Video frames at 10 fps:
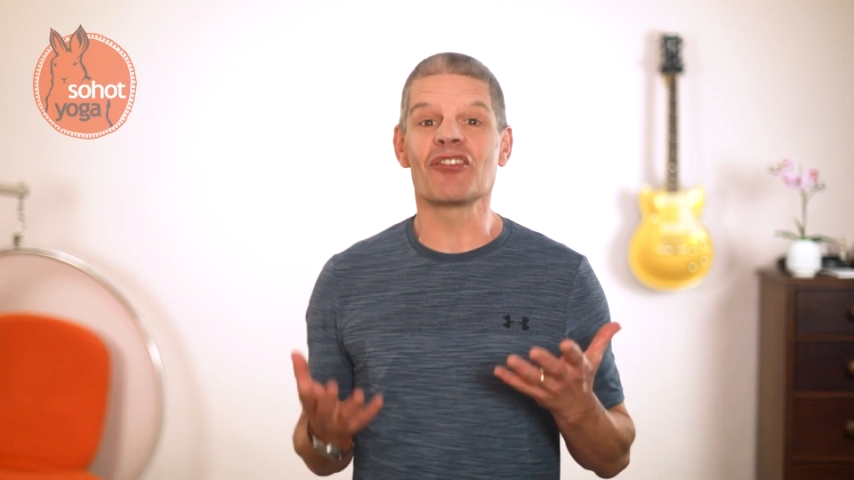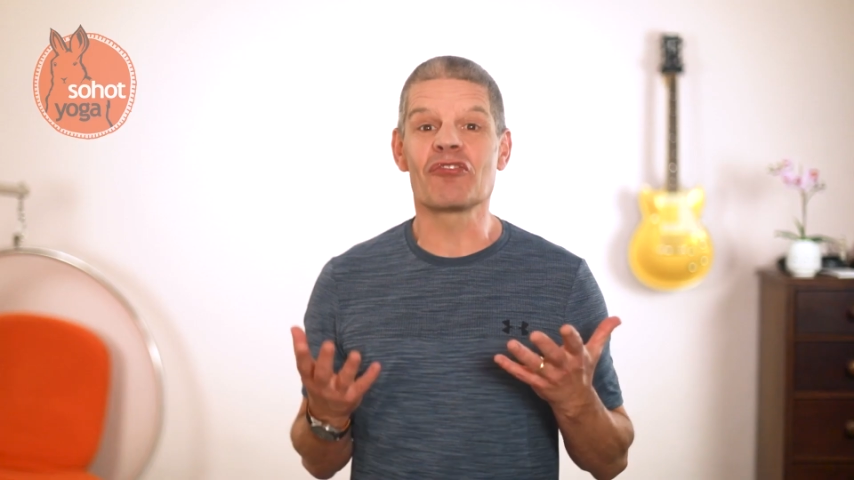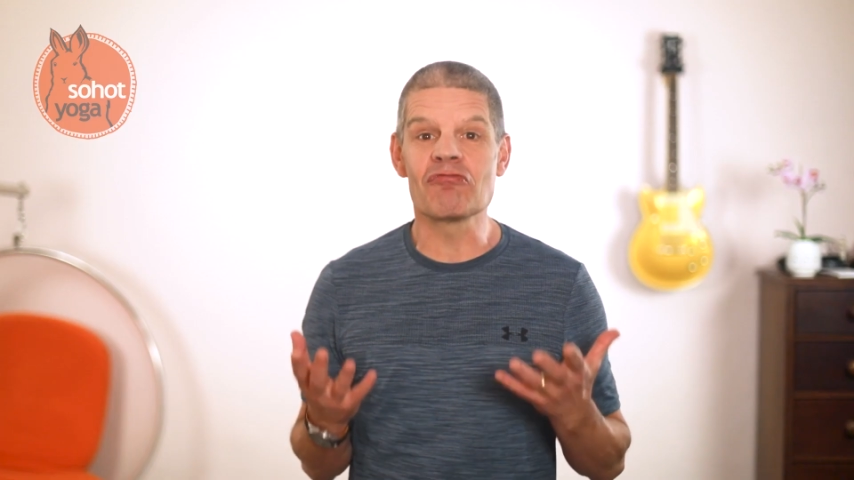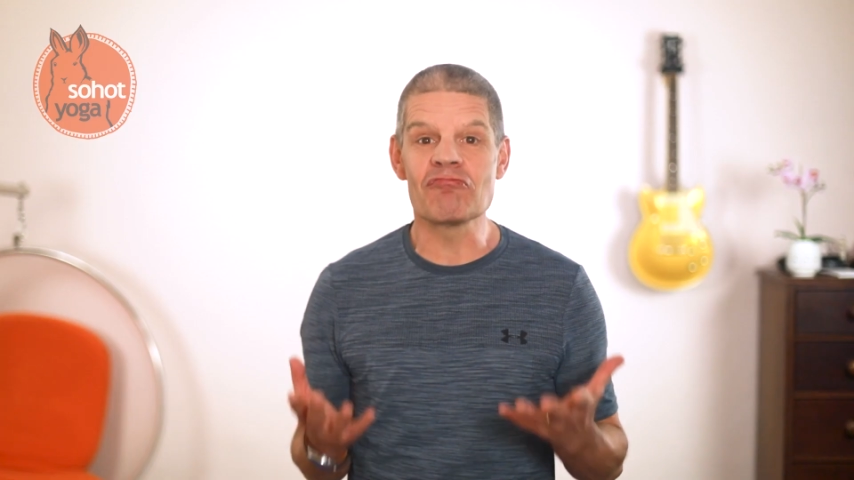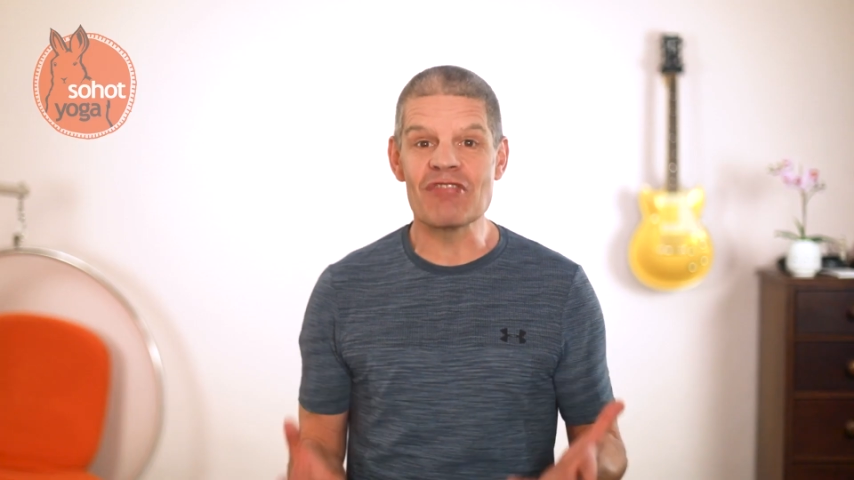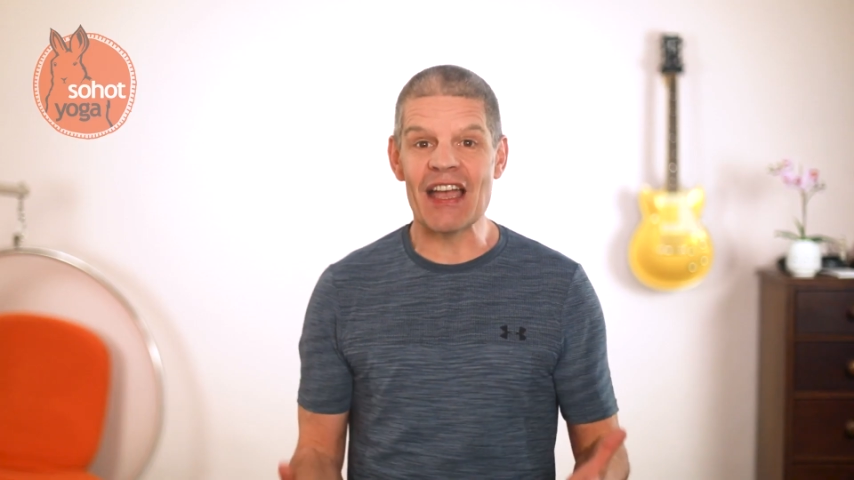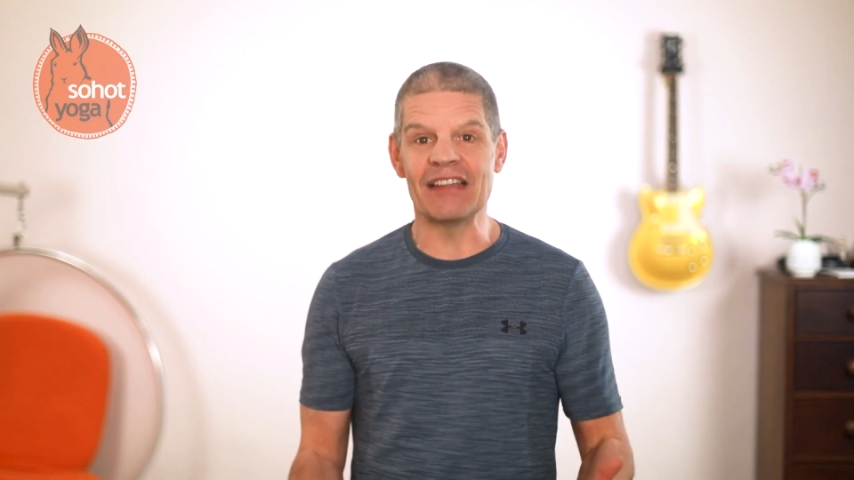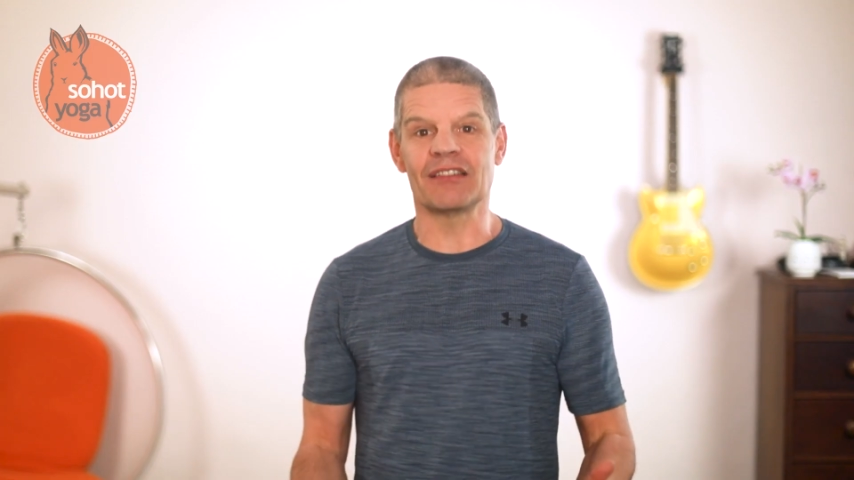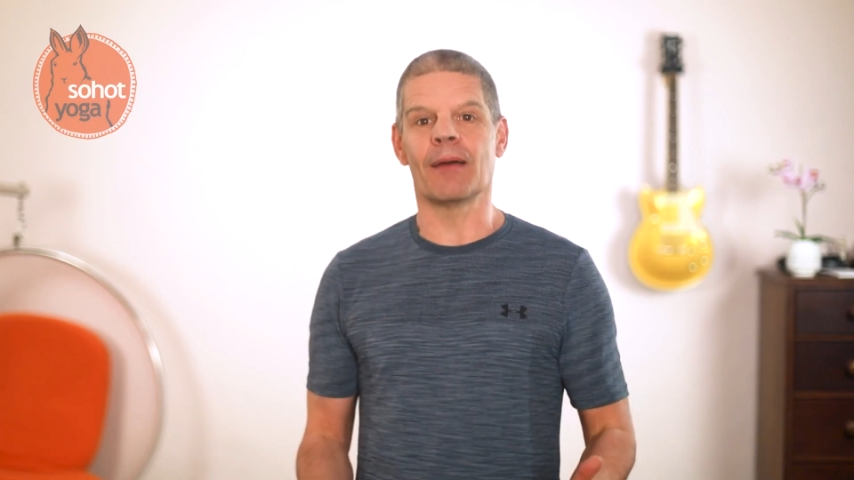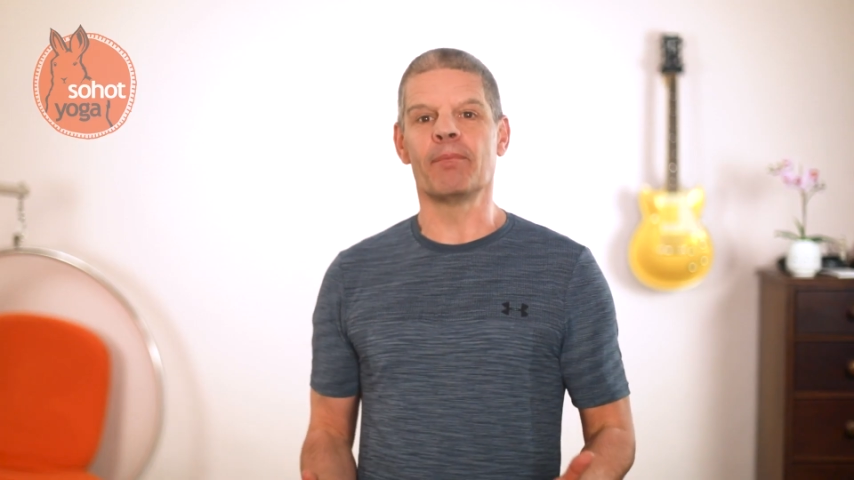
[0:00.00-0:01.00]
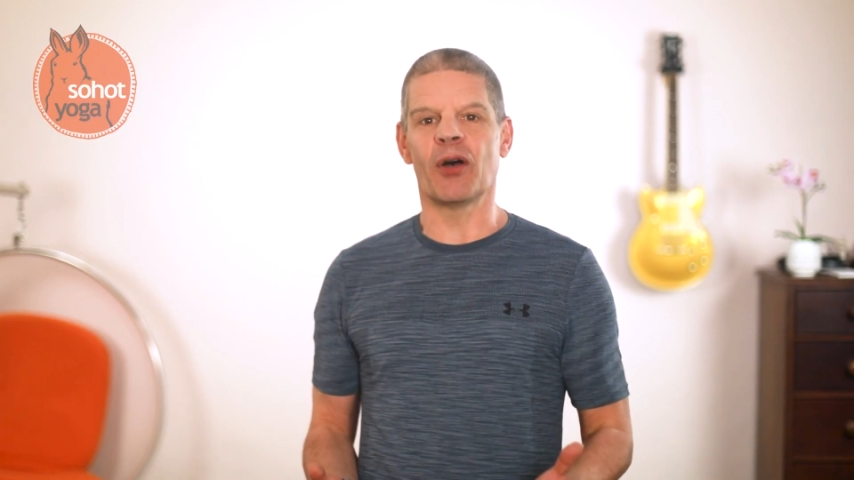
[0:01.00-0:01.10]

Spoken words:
a great